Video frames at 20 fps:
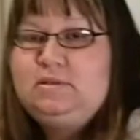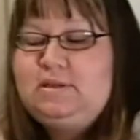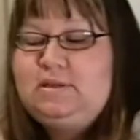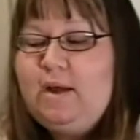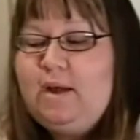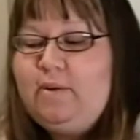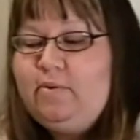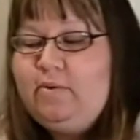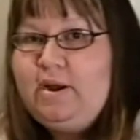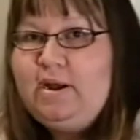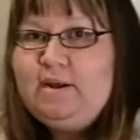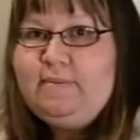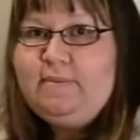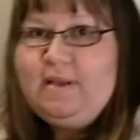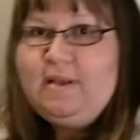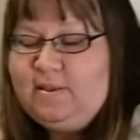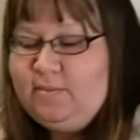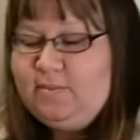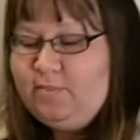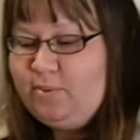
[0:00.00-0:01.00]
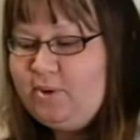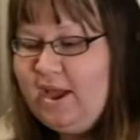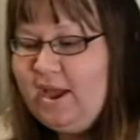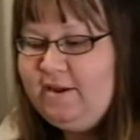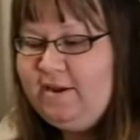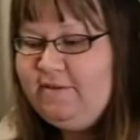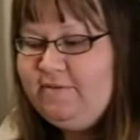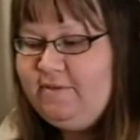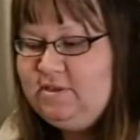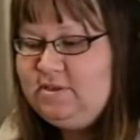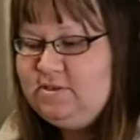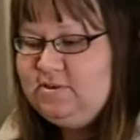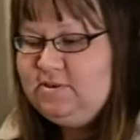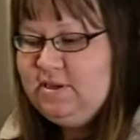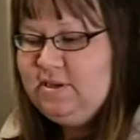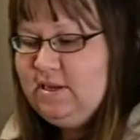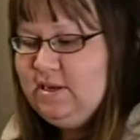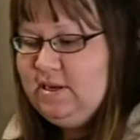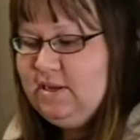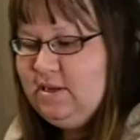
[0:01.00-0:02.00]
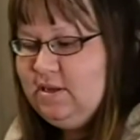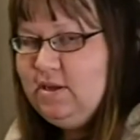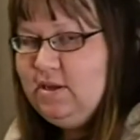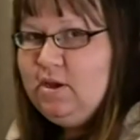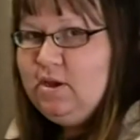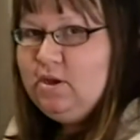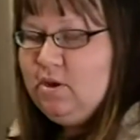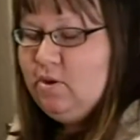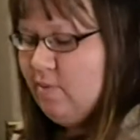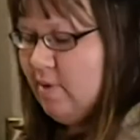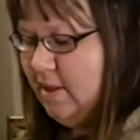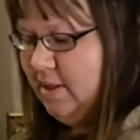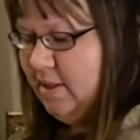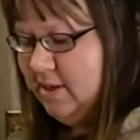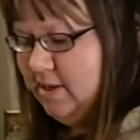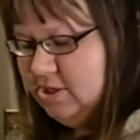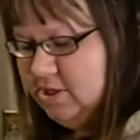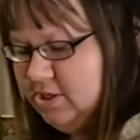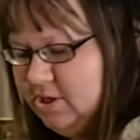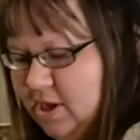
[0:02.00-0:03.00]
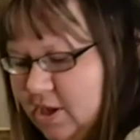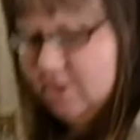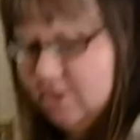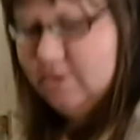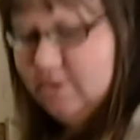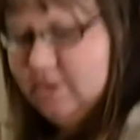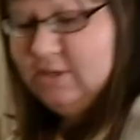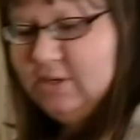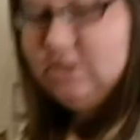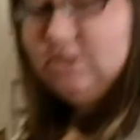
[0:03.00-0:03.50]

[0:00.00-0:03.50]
Now we're ready to make the brine for the zucchini relish and all you need